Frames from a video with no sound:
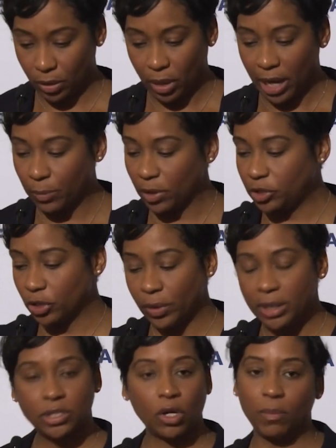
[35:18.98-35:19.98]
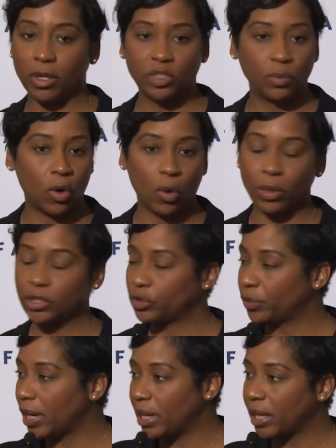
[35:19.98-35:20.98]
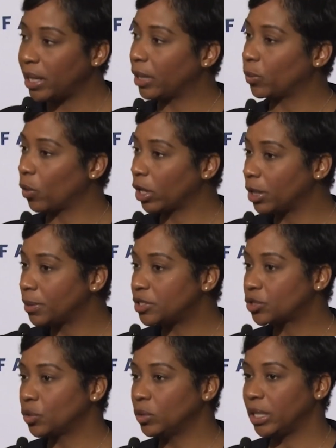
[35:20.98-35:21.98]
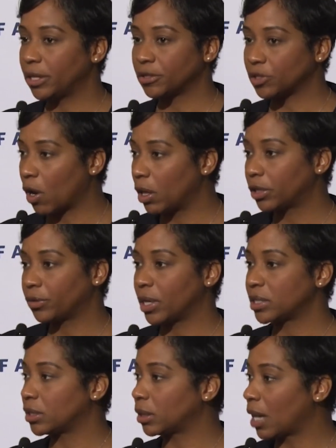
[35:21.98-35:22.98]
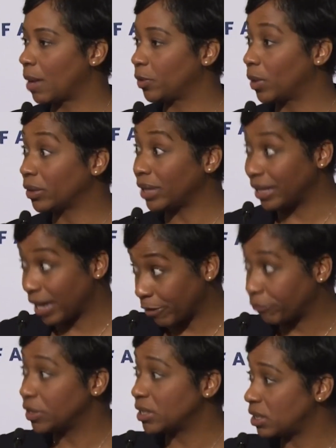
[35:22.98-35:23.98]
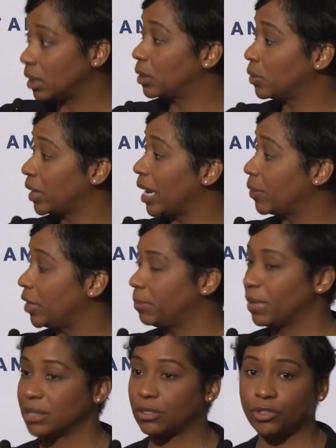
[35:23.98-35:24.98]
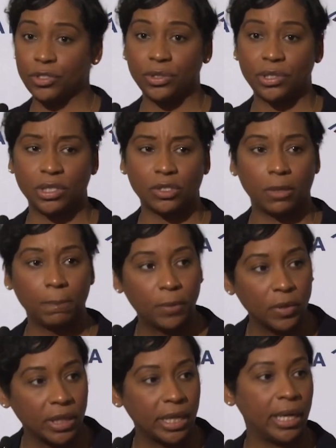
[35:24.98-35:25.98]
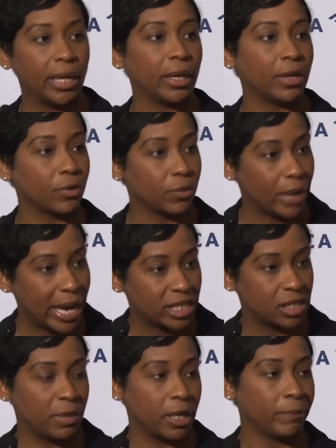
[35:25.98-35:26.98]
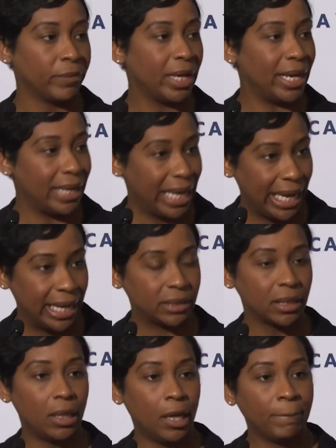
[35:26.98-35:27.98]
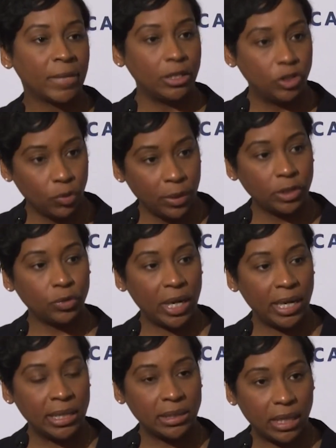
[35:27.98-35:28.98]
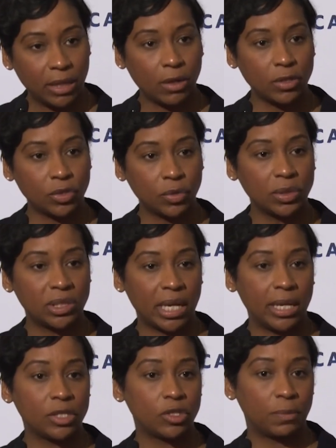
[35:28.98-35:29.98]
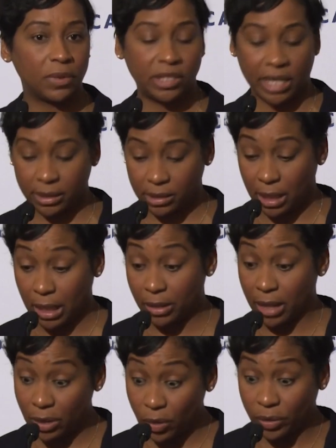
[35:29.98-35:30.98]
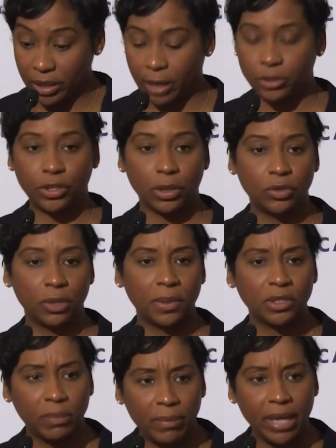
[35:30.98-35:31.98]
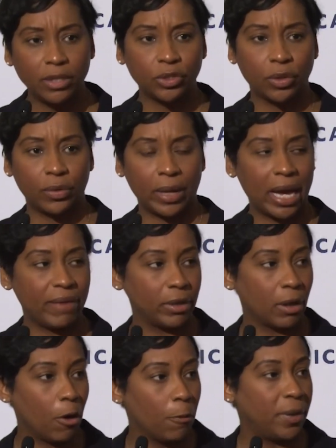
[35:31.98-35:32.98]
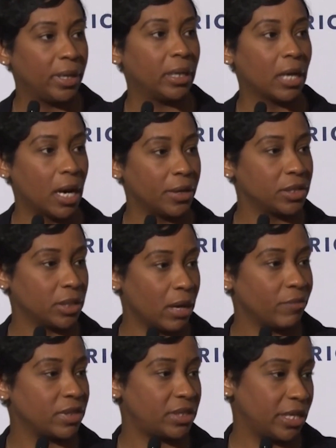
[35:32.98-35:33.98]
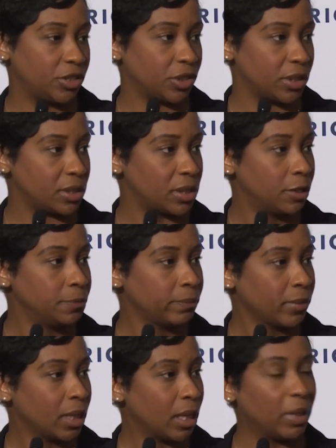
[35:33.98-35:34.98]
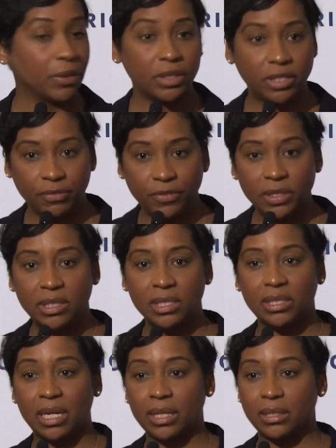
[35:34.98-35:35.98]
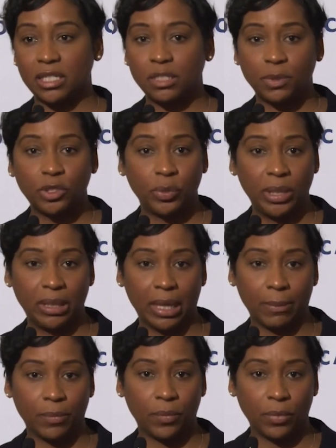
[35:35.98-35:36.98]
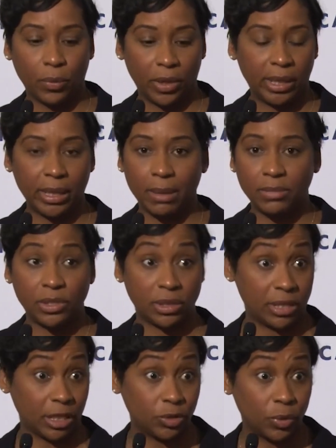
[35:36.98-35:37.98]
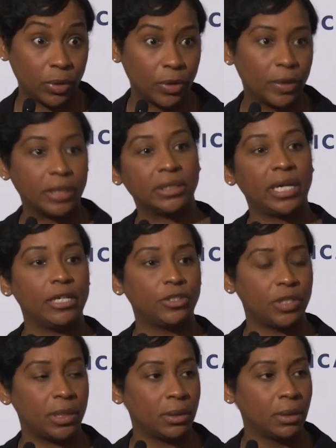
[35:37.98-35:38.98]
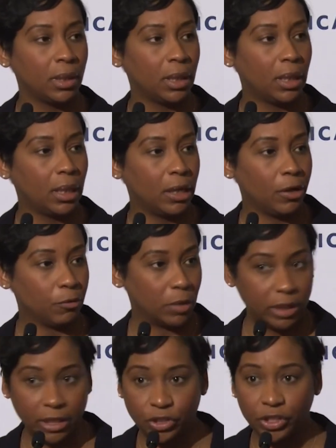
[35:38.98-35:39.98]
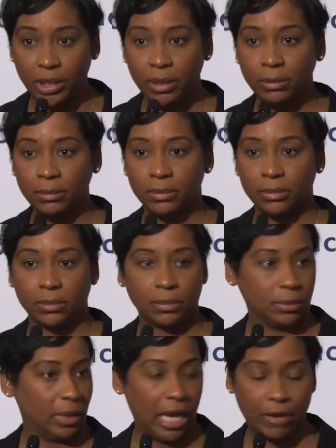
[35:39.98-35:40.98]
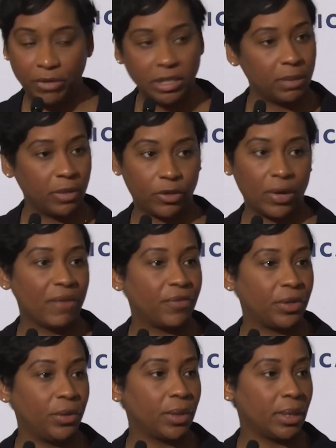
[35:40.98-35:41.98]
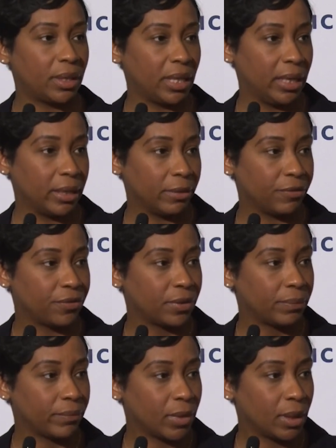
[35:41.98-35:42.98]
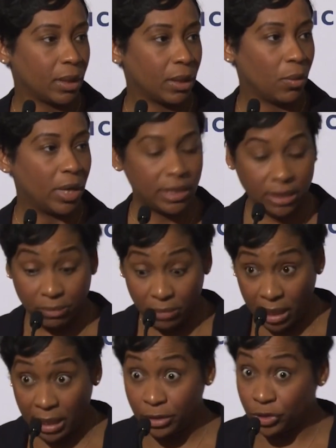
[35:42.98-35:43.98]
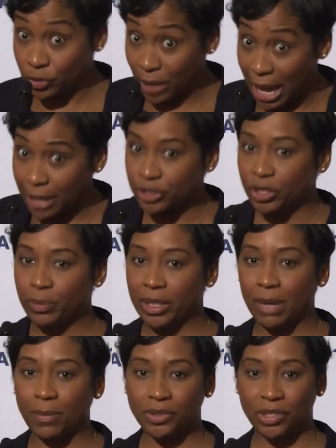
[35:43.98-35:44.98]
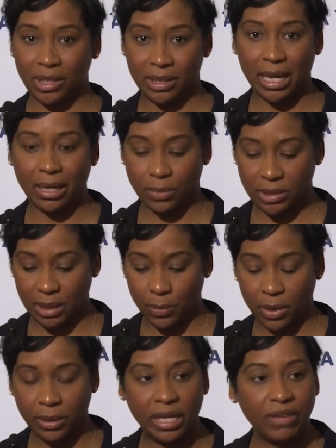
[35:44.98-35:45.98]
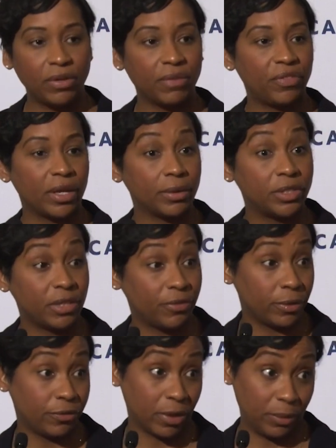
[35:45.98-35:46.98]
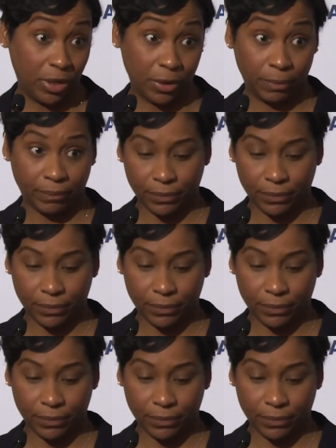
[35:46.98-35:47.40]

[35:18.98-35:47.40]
And we're doing so much more. We're training and working with school leaders all across the Commonwealth in every single county in Massachusetts on bullying and harassment and hate, and doing trainings in our school settings to protect not only our children, but to make sure they're having open and honest conversations about the differences that exist between them when it comes to sexual orientation, religion, every demographic you can think of. What does it mean to actually be able to connect with someone even if they are different from you?